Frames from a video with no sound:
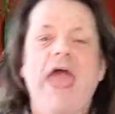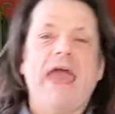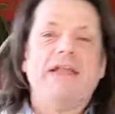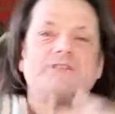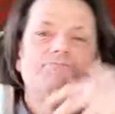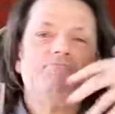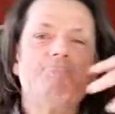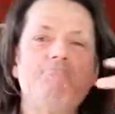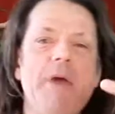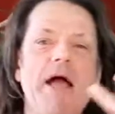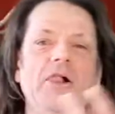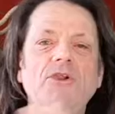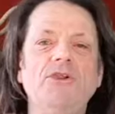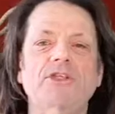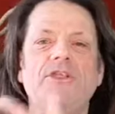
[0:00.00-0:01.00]
it's
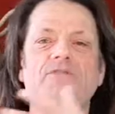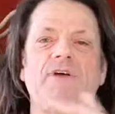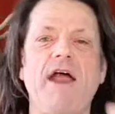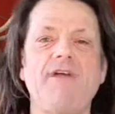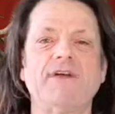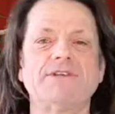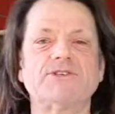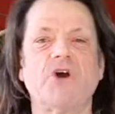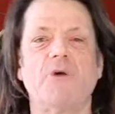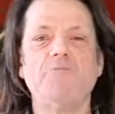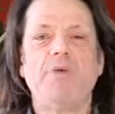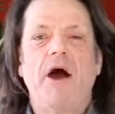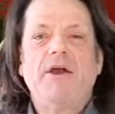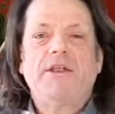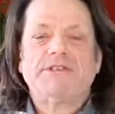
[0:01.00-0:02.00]
melded the various
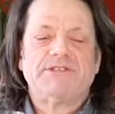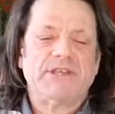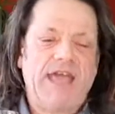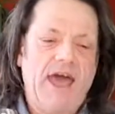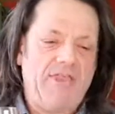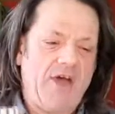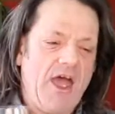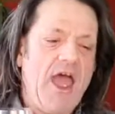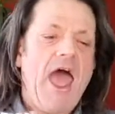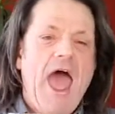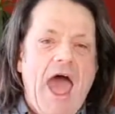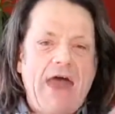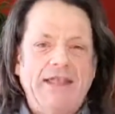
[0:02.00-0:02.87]
components together,